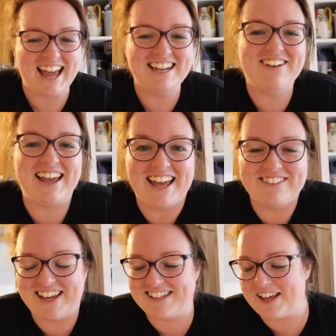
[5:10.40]
anyway,
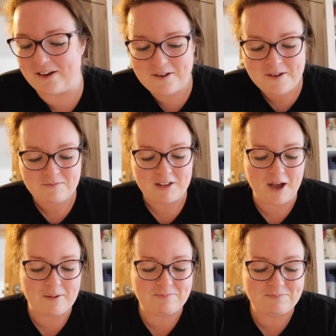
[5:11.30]
anyway, so
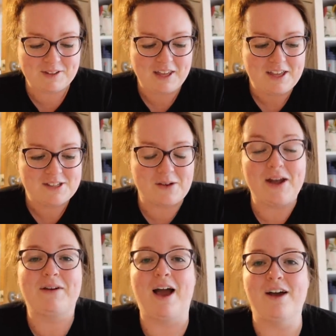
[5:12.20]
um, so
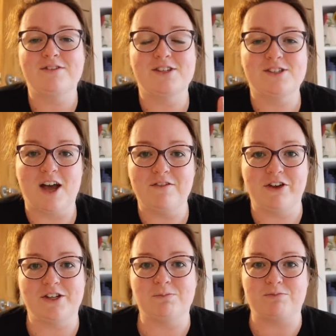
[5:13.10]
anyway, I
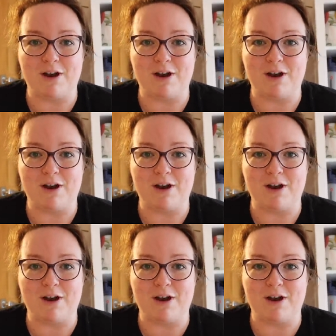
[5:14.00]
discovered